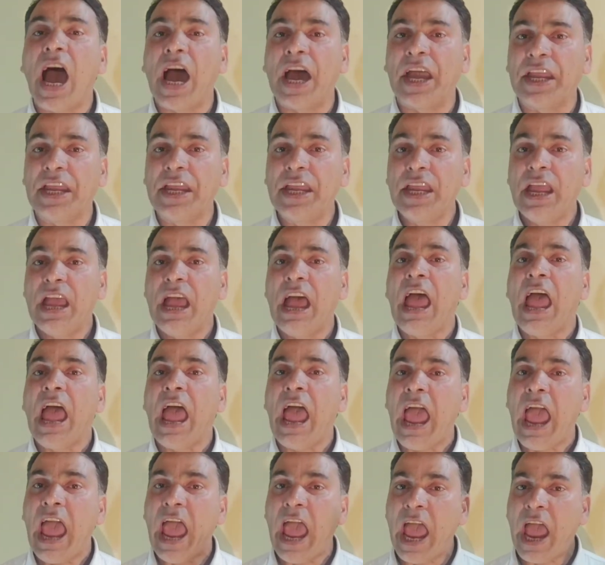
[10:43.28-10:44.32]
I
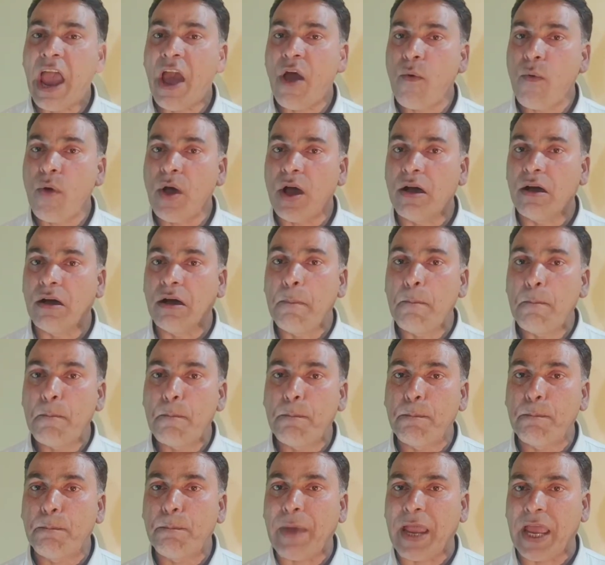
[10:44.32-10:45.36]
have
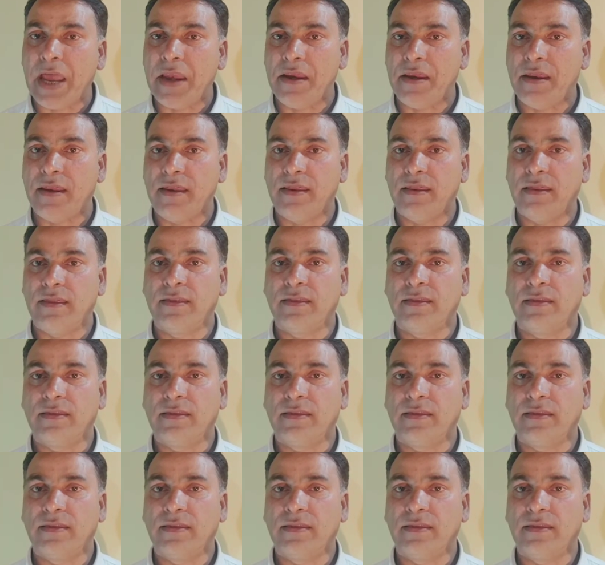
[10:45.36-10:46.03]
a pen.